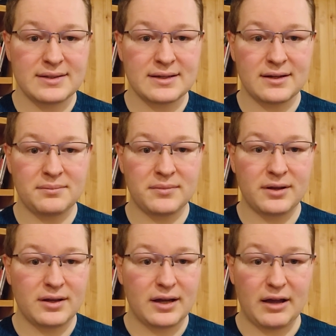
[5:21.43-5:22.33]
Um,
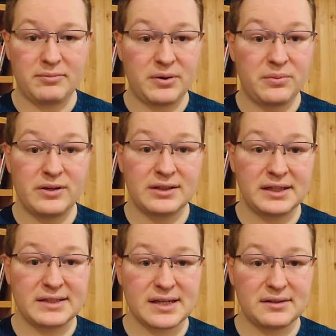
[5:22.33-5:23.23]
I've been really
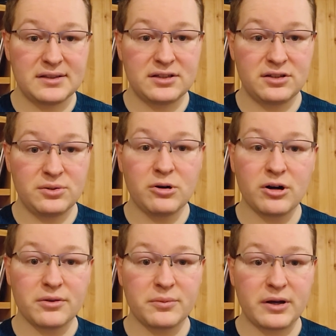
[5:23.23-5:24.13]
excited to do
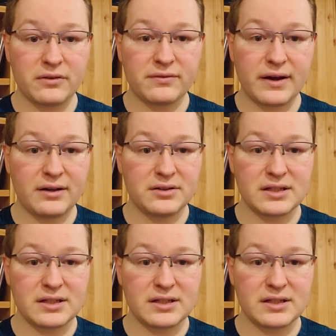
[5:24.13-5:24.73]
all the wealth files,